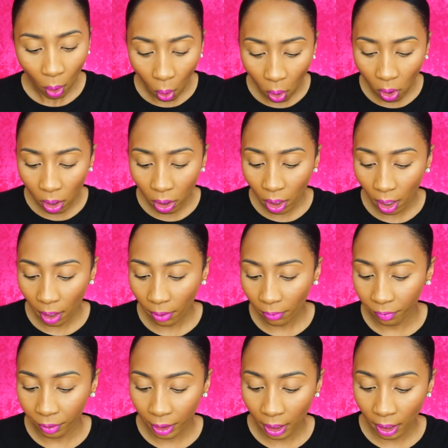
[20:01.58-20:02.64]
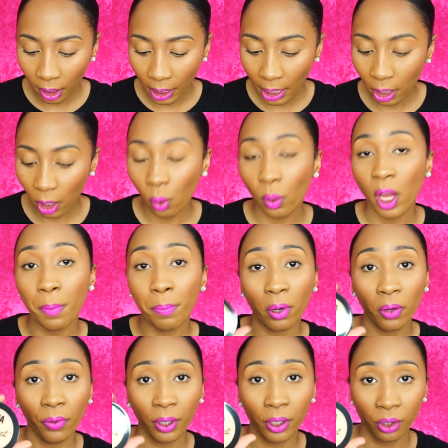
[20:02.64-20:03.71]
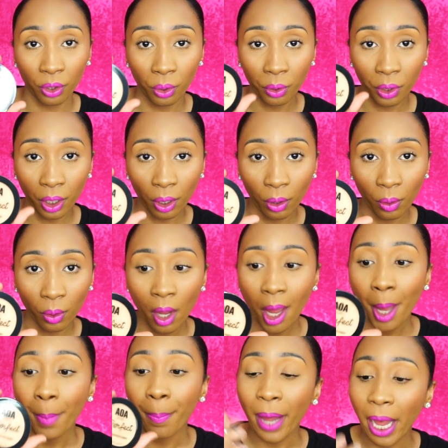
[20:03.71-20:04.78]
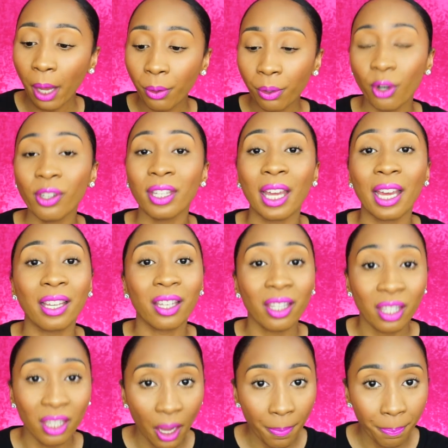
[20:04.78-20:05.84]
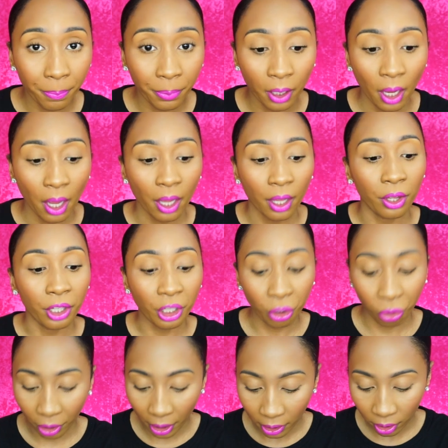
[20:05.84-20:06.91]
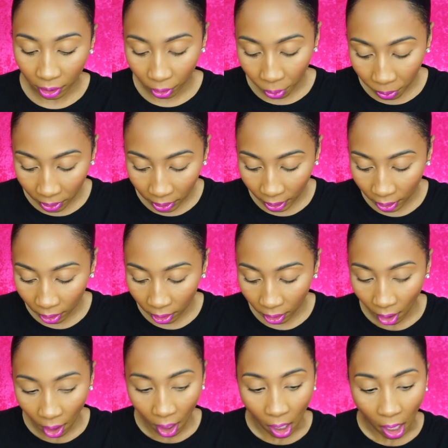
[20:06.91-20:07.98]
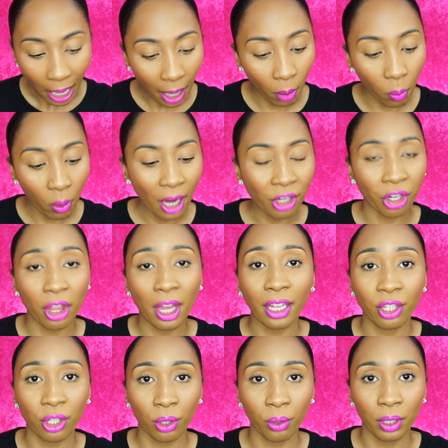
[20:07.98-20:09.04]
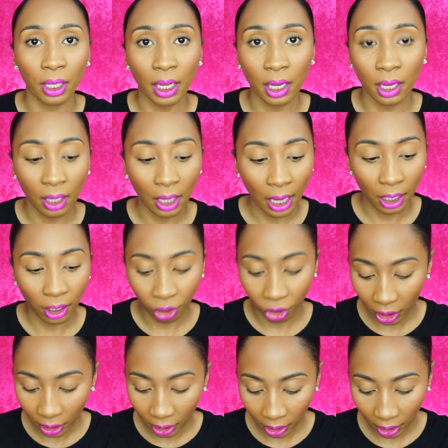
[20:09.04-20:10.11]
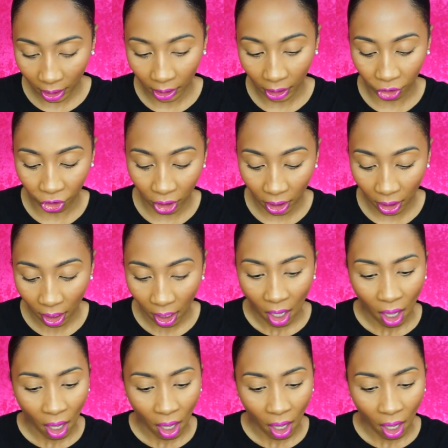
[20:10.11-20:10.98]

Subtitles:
all of the AOA Perfect Studio powders except the translucent. I watched That So Yin, and she said that she